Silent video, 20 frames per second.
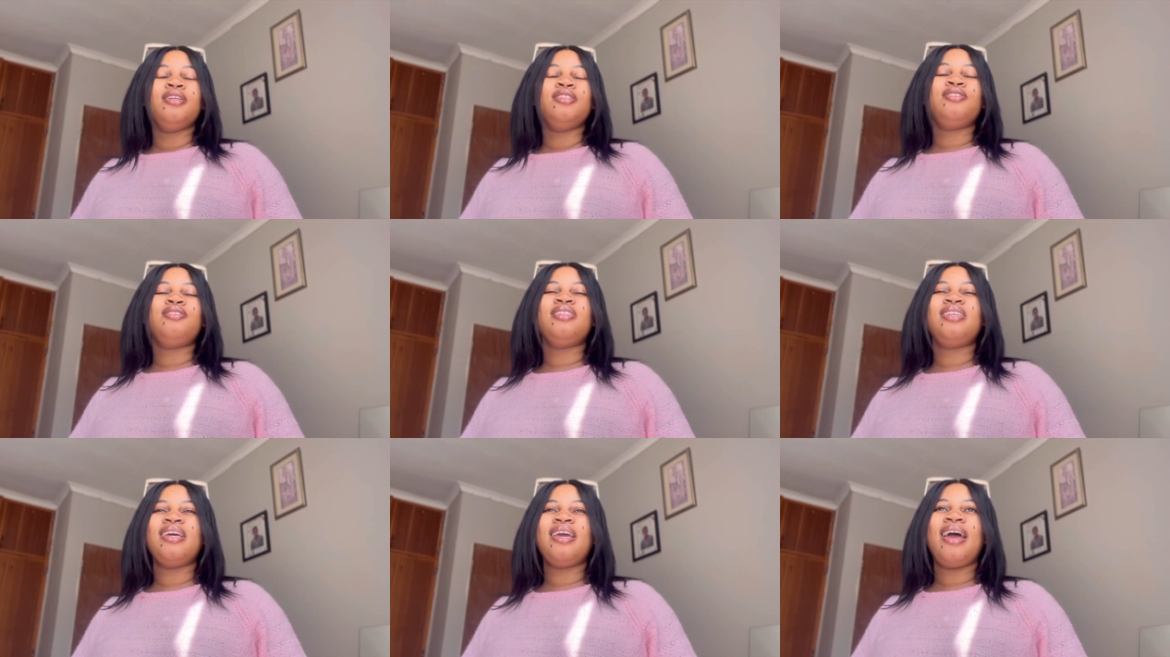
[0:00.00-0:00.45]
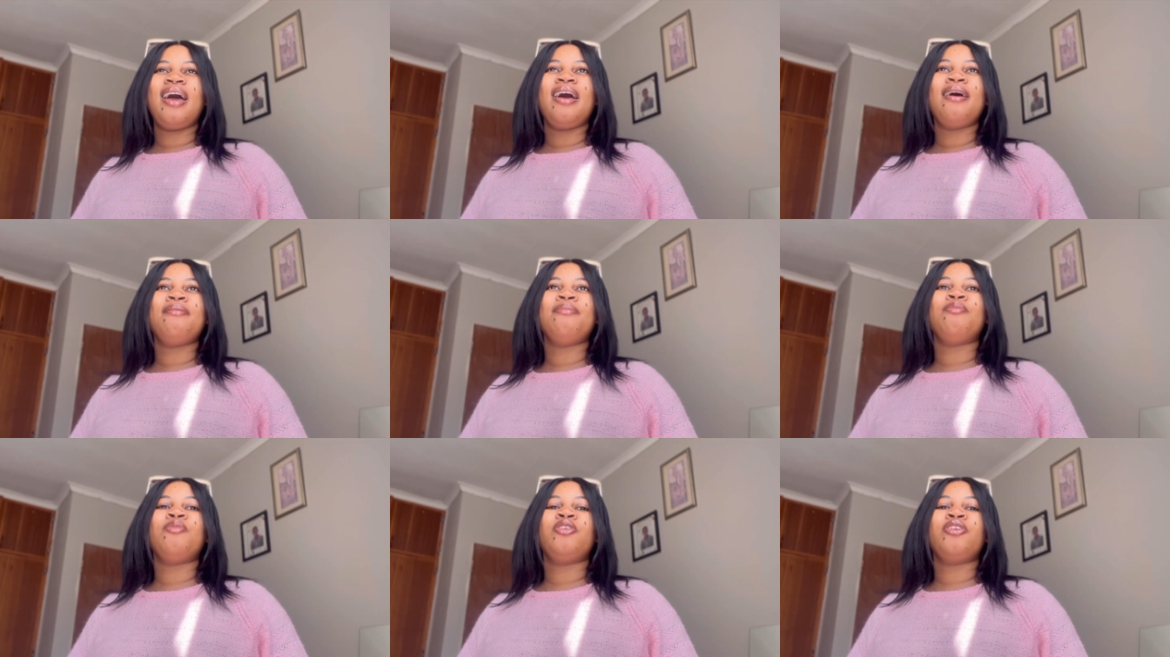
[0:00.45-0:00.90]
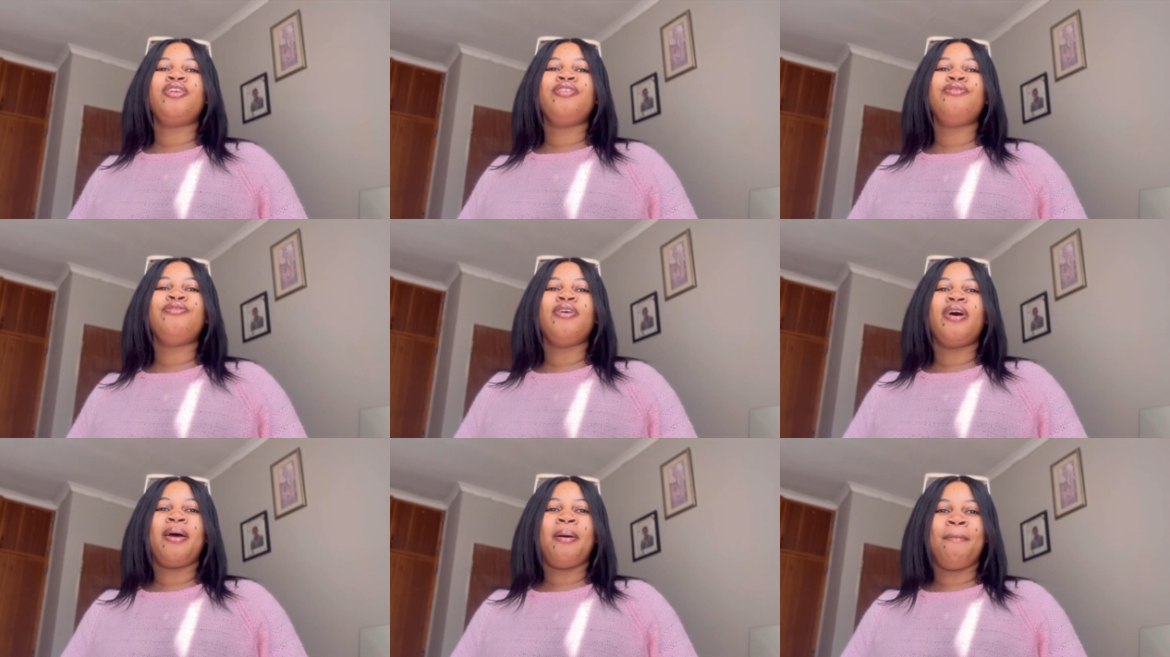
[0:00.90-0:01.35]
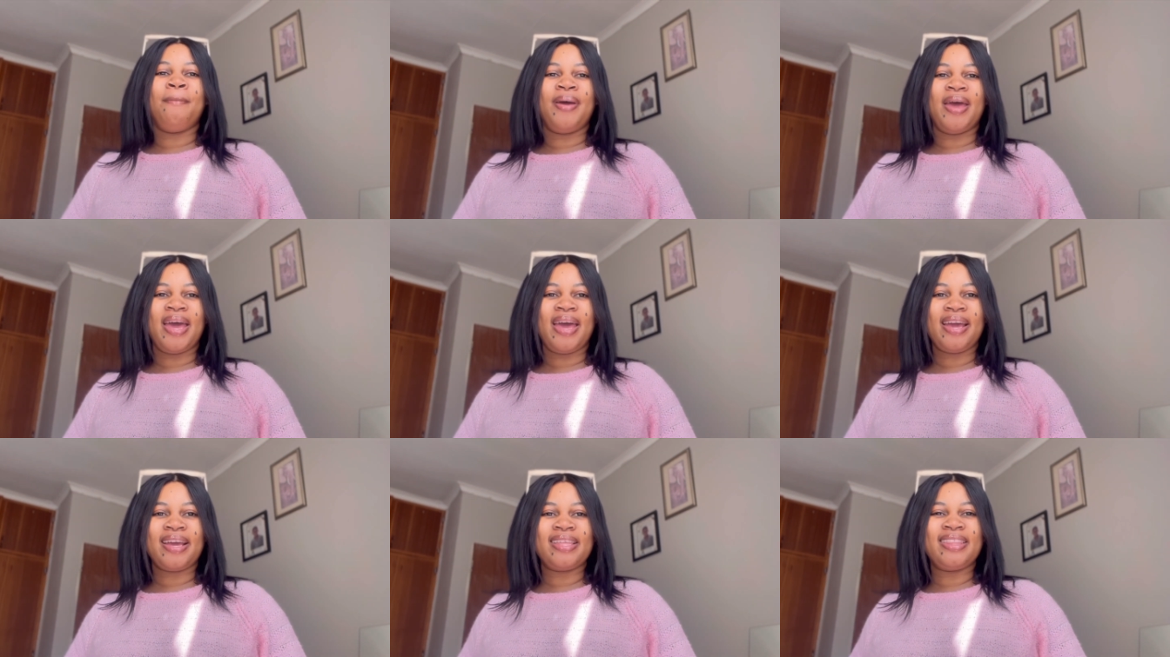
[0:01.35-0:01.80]
today i'm looking for a
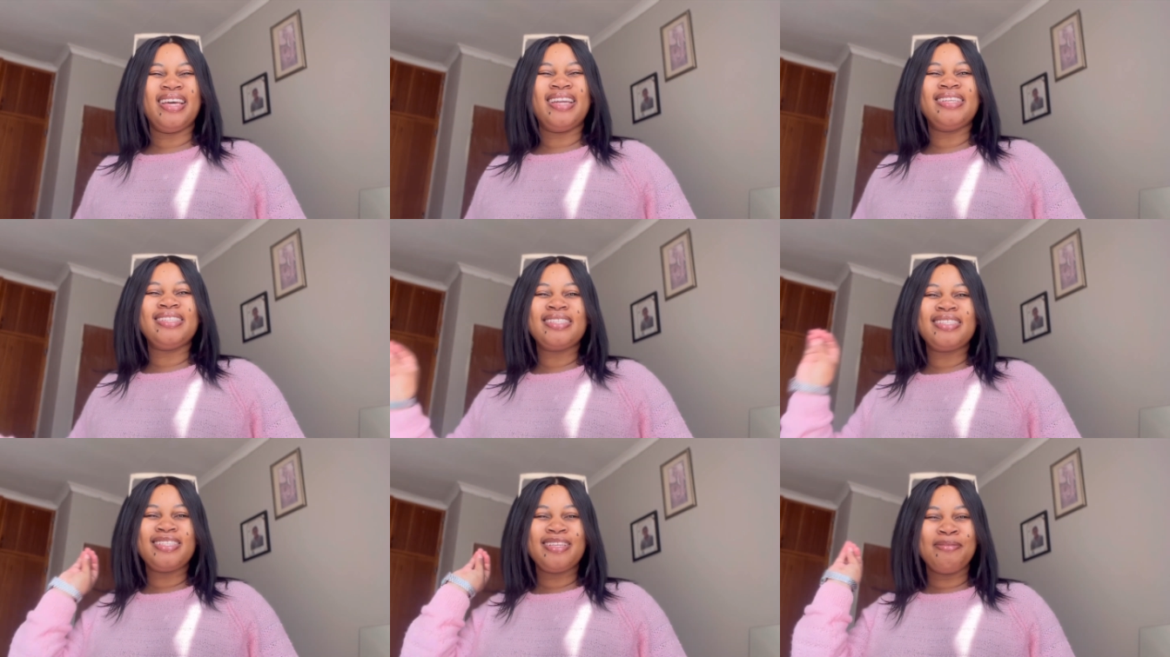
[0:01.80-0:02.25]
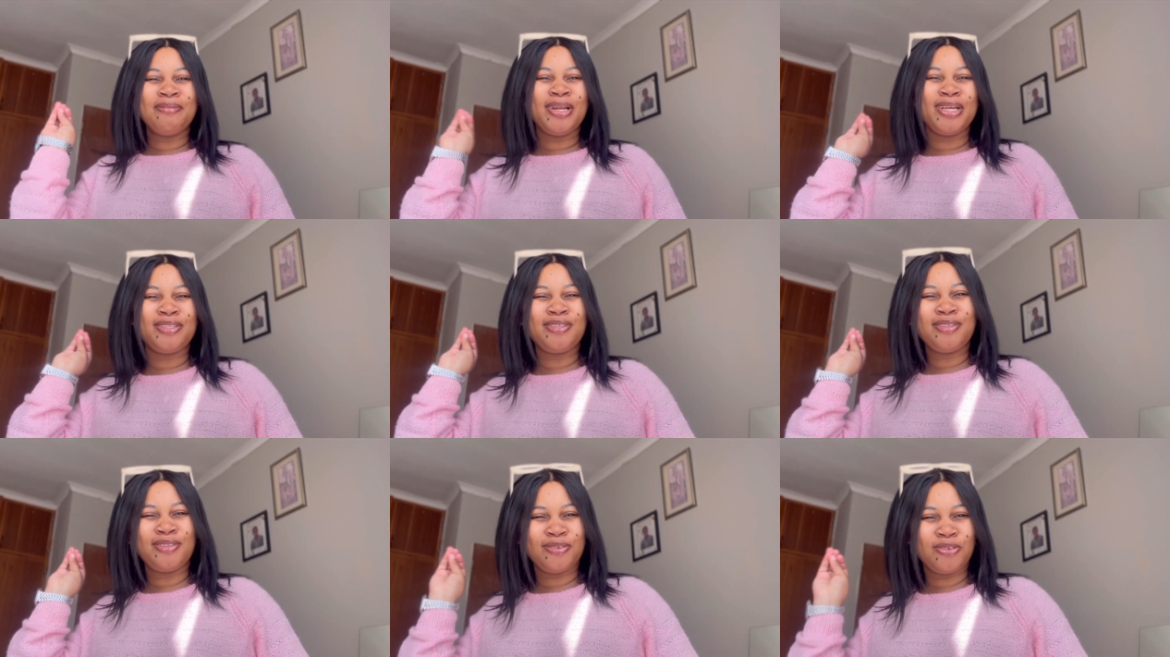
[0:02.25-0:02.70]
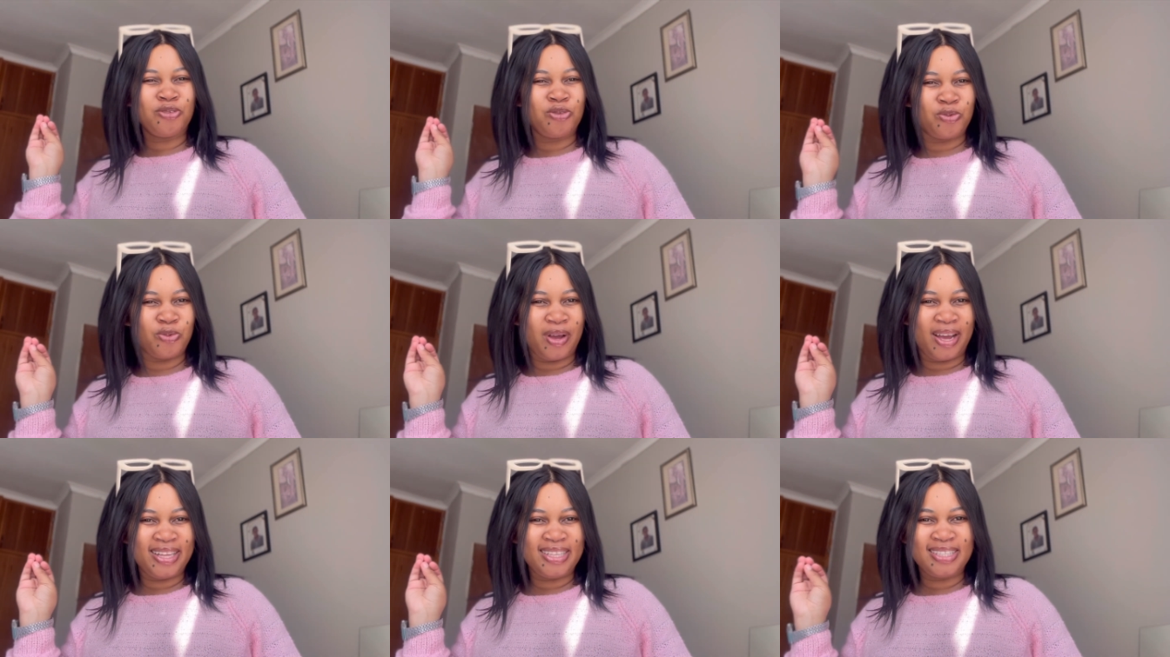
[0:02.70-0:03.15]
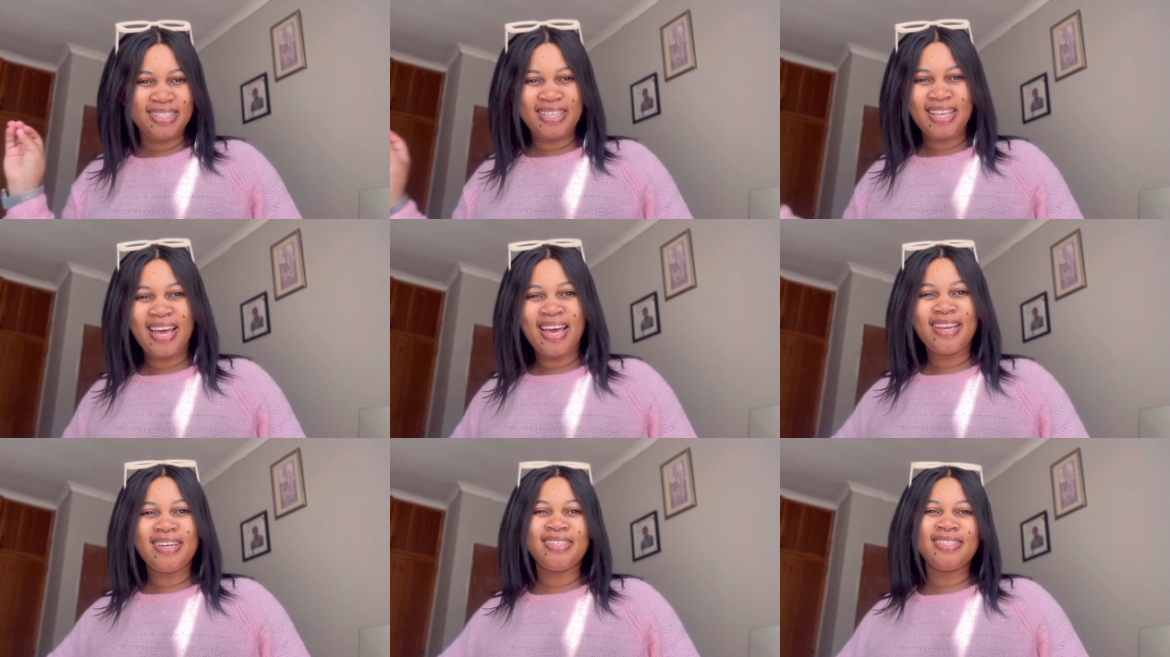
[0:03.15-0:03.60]
bag that is similar to those ones
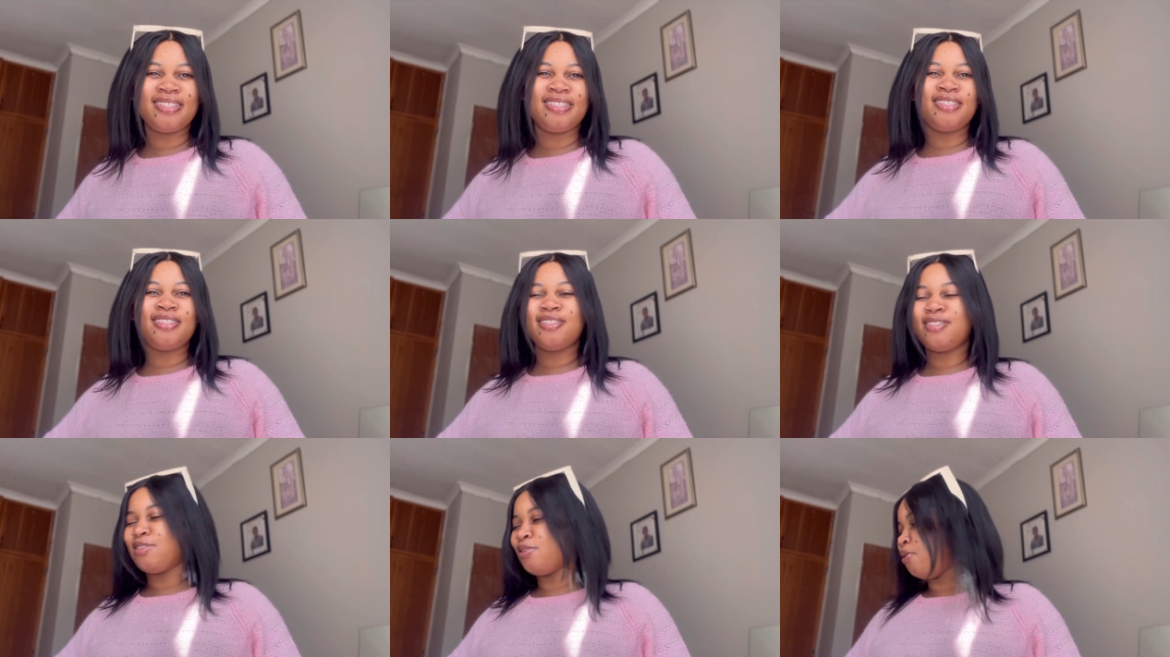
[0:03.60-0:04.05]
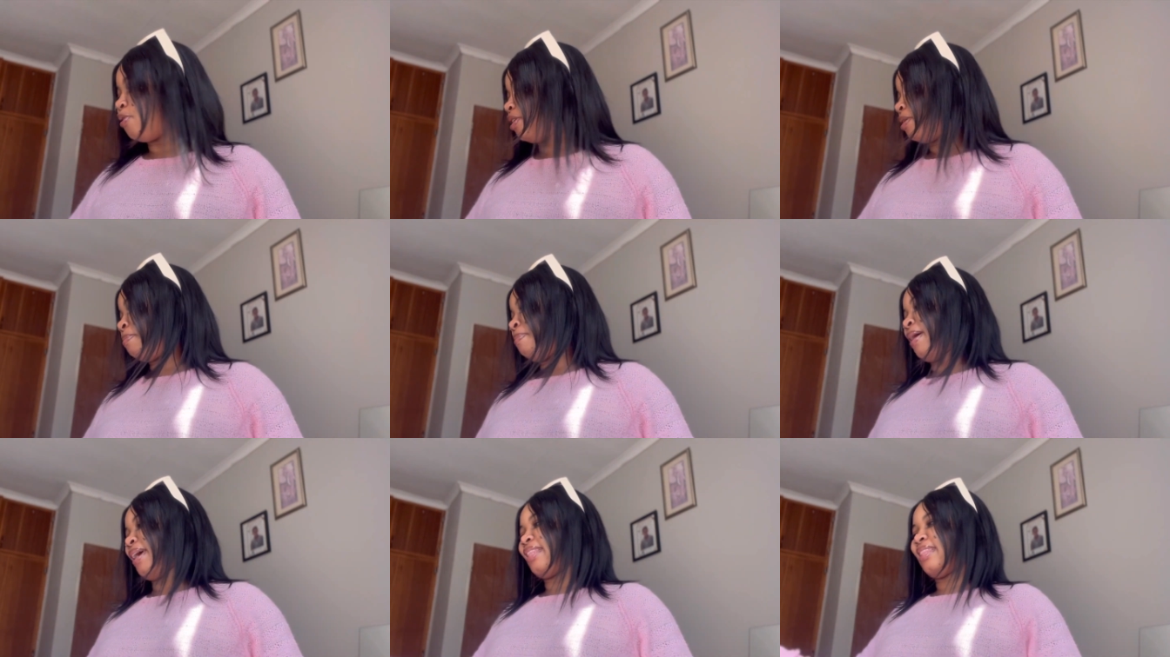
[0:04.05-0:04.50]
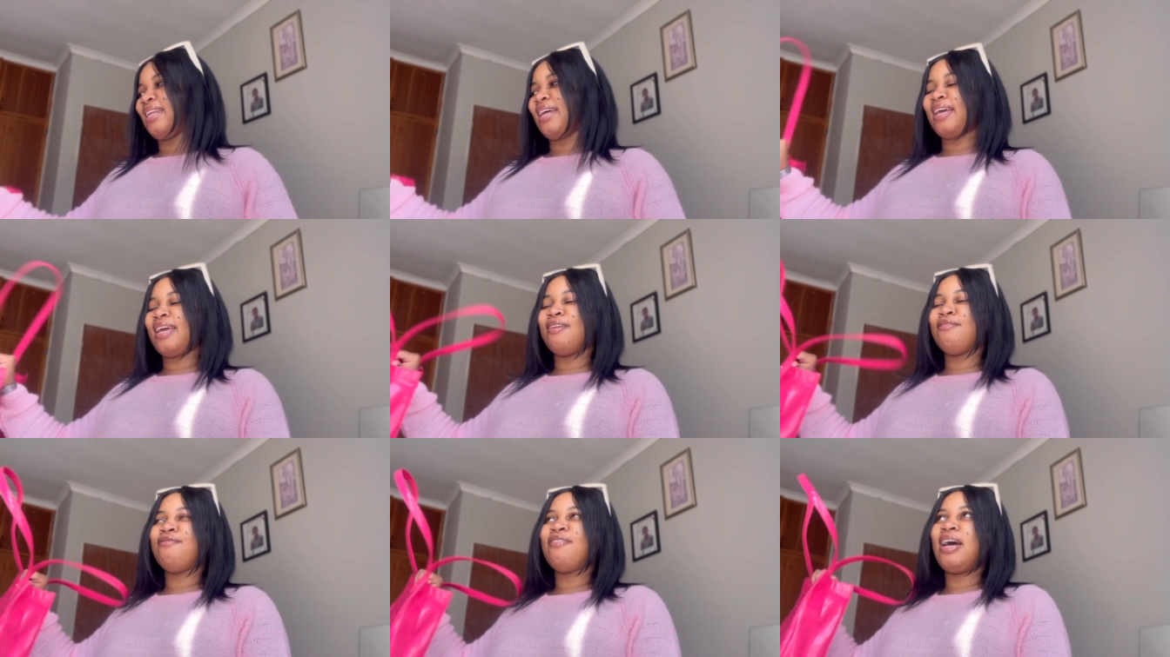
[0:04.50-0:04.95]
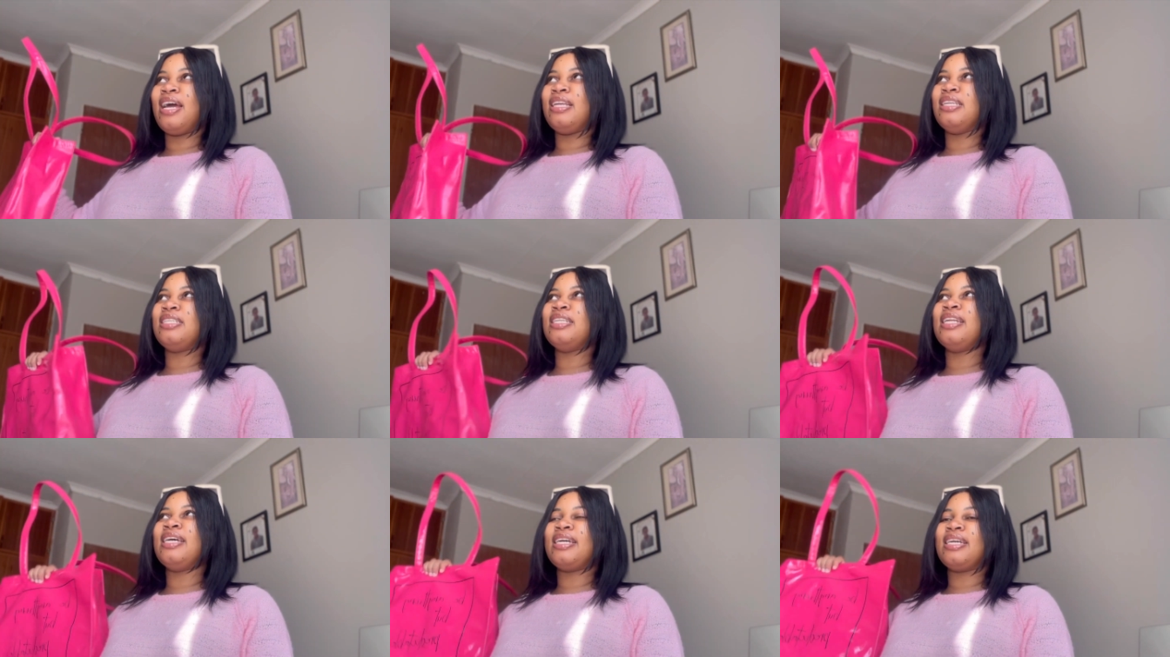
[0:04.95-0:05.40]
and this is the only bag that i can
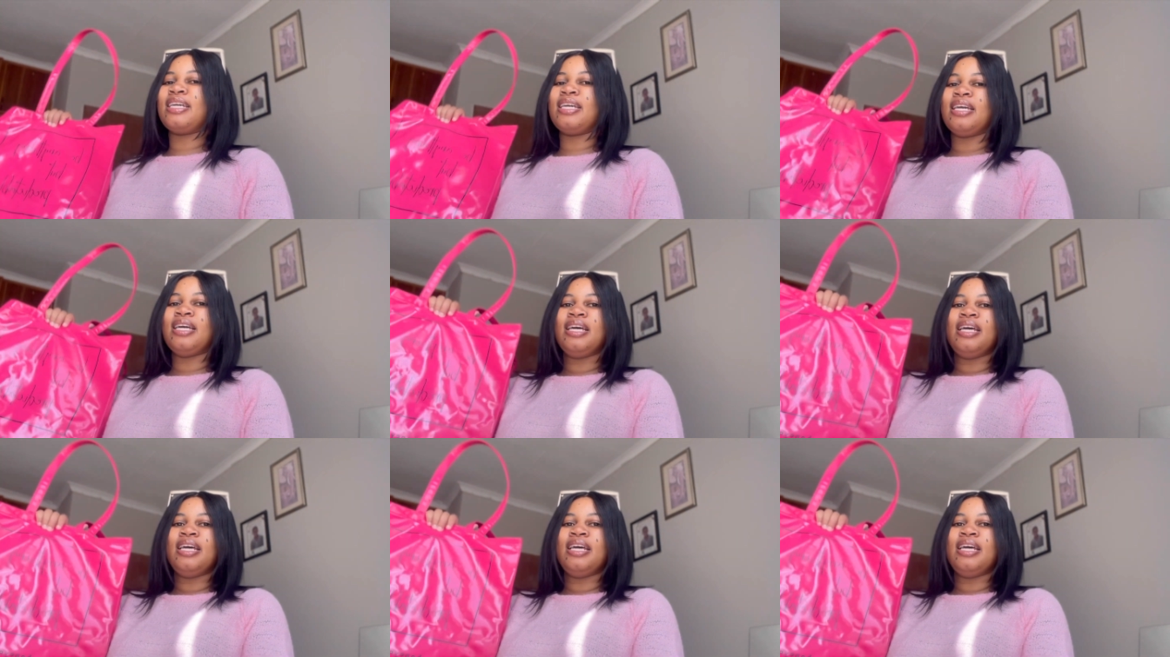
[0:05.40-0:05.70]
find like